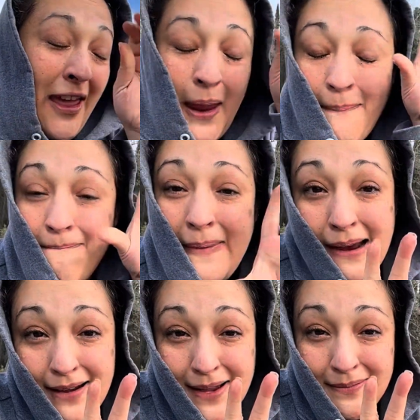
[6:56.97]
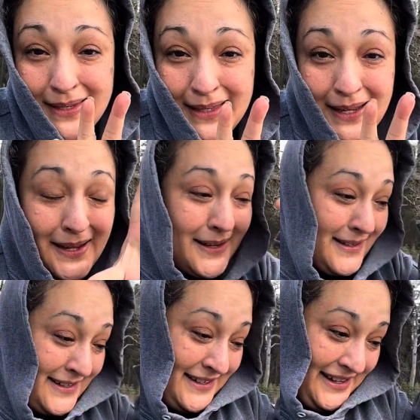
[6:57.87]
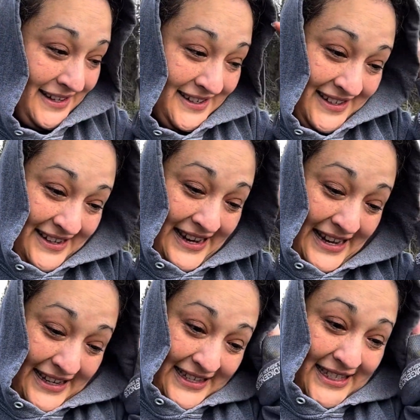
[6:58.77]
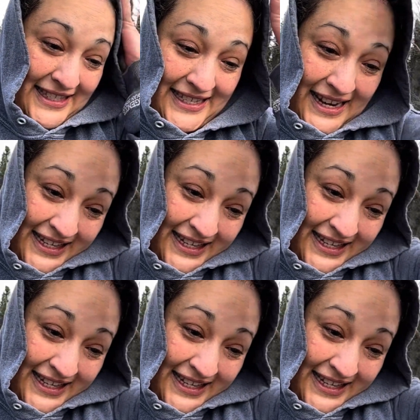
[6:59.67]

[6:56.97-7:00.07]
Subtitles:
a bear comes along, it does not